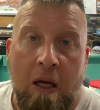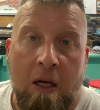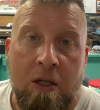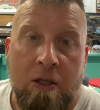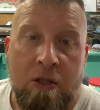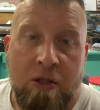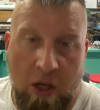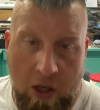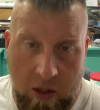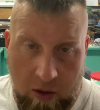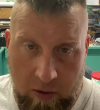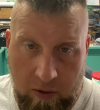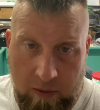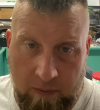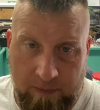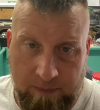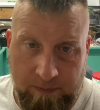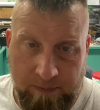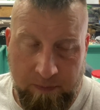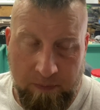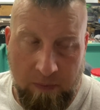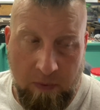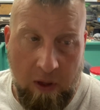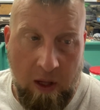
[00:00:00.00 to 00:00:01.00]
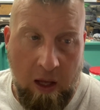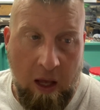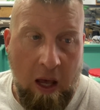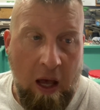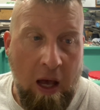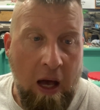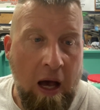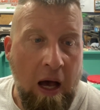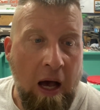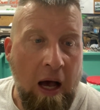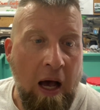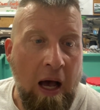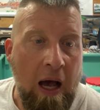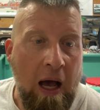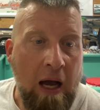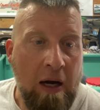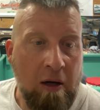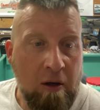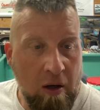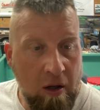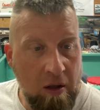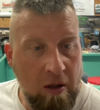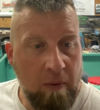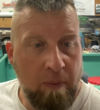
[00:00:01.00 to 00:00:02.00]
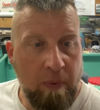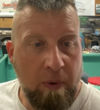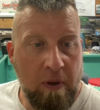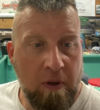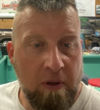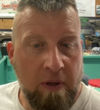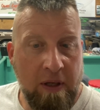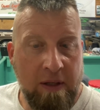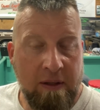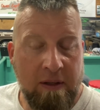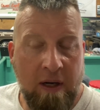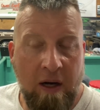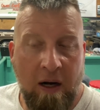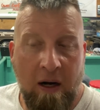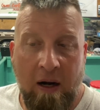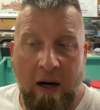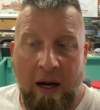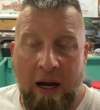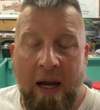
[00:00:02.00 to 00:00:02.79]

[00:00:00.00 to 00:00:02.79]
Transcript: so I crawl up underneath there.